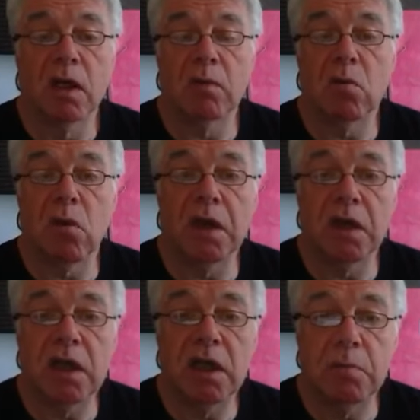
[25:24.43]
and
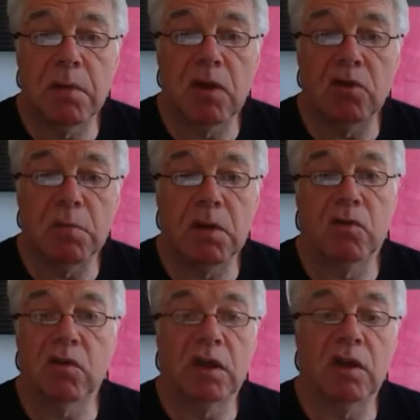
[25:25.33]
where in the past
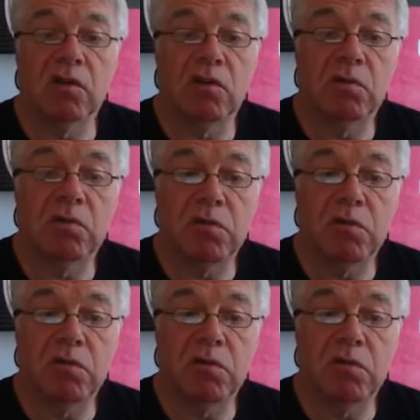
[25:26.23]
motorcyclists had